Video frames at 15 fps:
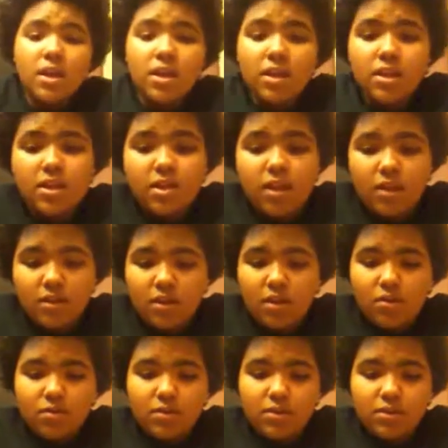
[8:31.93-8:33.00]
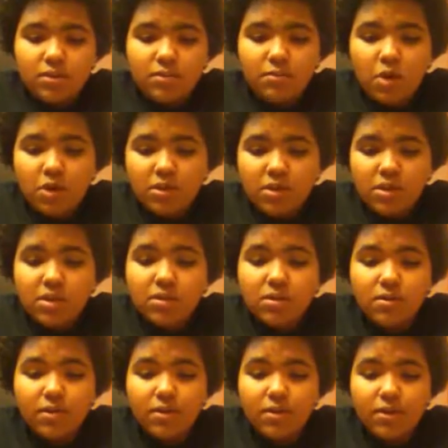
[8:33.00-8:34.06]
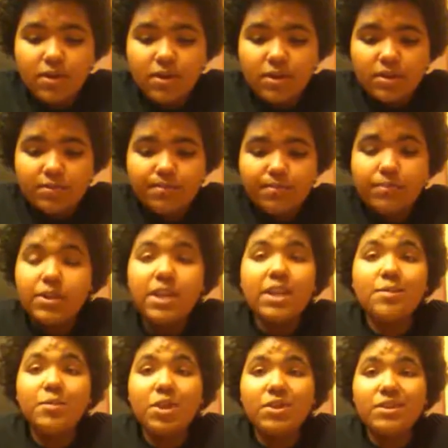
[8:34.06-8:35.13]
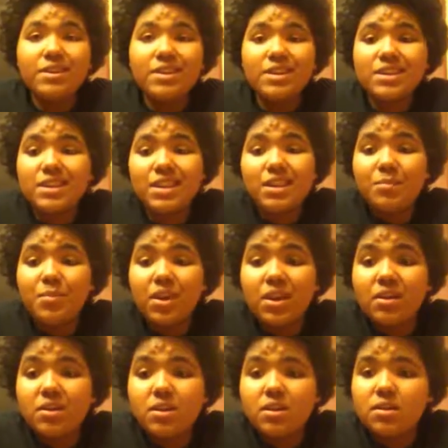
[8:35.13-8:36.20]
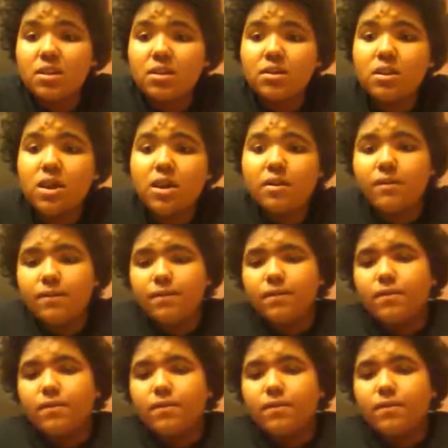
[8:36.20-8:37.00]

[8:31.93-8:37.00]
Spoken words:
And I'd go with a small hook or any bigger hook, any big hook that you have,